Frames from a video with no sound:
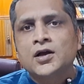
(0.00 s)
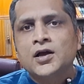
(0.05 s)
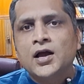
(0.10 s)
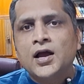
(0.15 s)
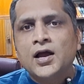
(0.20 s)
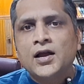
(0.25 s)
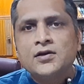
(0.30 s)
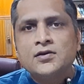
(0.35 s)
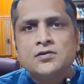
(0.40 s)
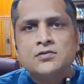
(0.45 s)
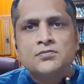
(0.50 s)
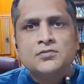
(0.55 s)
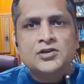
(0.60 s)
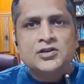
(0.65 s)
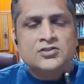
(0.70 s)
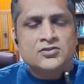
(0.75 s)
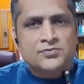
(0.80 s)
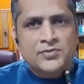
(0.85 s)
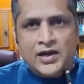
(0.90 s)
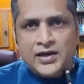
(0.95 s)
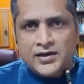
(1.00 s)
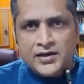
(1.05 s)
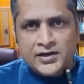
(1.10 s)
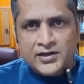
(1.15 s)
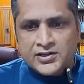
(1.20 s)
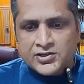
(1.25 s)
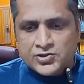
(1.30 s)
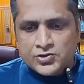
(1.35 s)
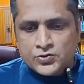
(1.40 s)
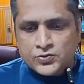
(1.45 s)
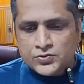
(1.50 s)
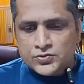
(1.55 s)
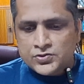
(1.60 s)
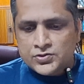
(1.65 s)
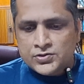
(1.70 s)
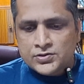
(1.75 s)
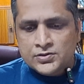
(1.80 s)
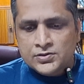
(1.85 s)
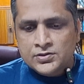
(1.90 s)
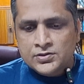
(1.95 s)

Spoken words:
and its myriad issues.